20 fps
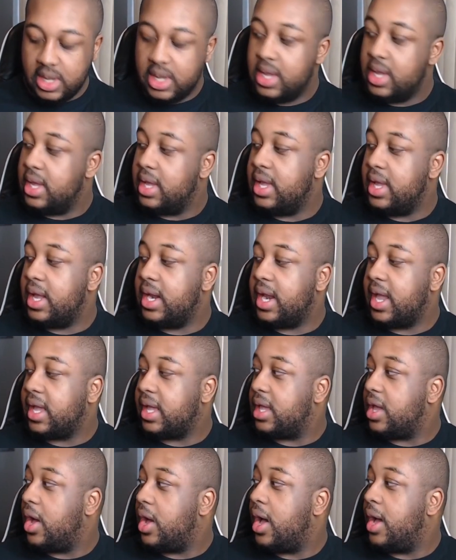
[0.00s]
Yeah, like
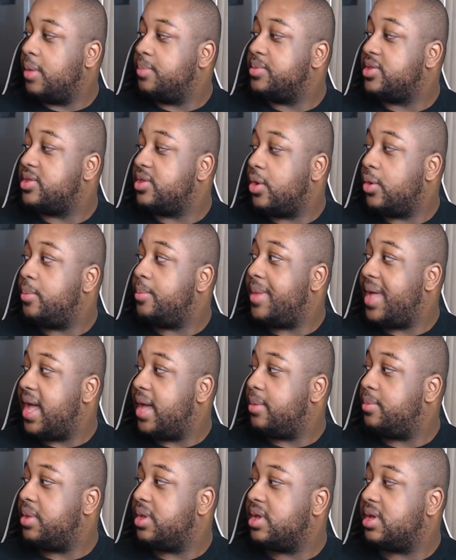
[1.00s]
y'all, I'm so
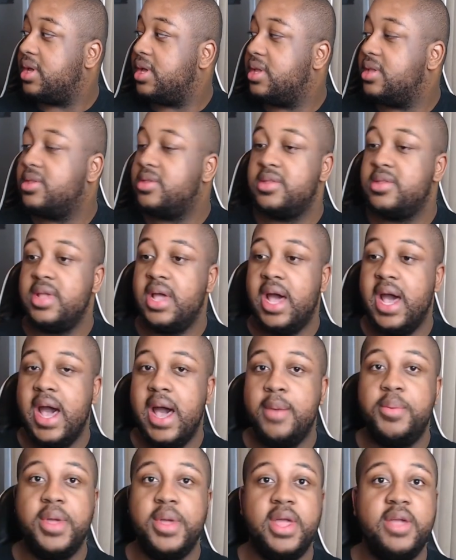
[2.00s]
mad because
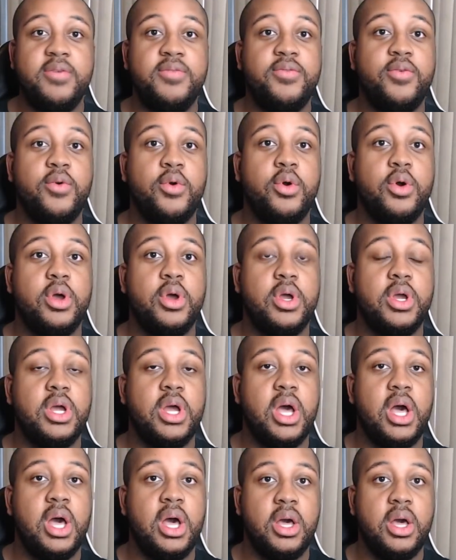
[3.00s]
I paid
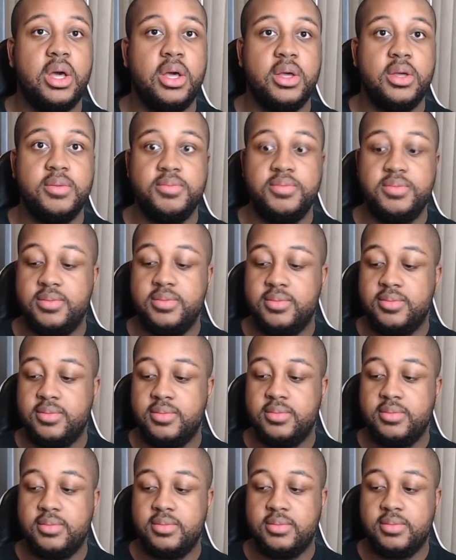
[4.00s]
for um,
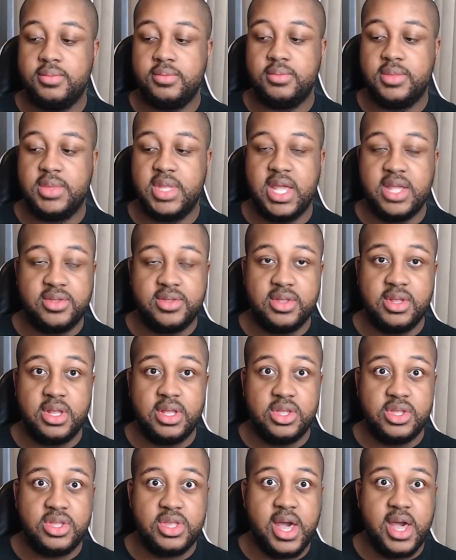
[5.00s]

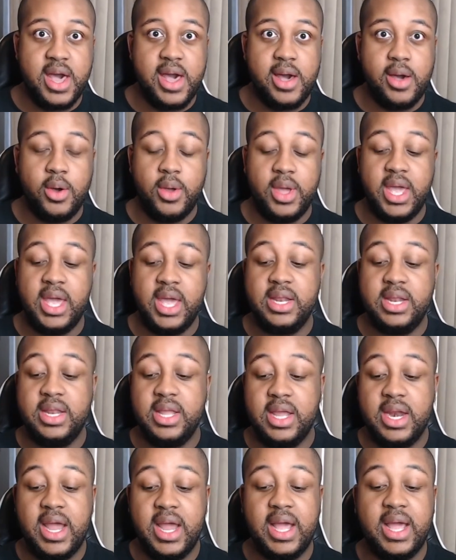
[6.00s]
Destiny's Child, and
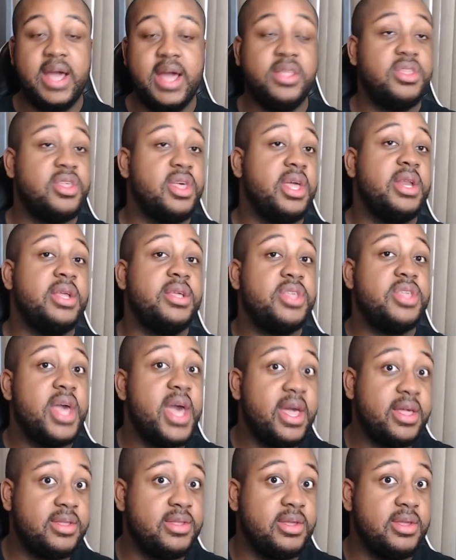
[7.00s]
then I got Janet
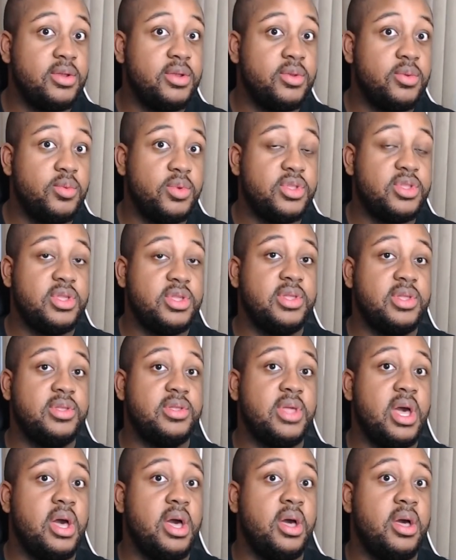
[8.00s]
Jackson, which
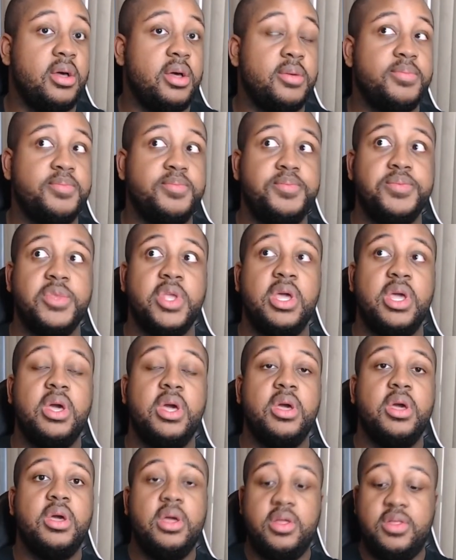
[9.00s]
is um,
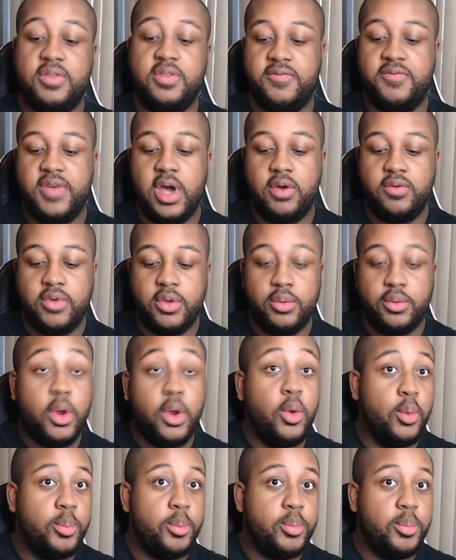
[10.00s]
the Velvet Rope.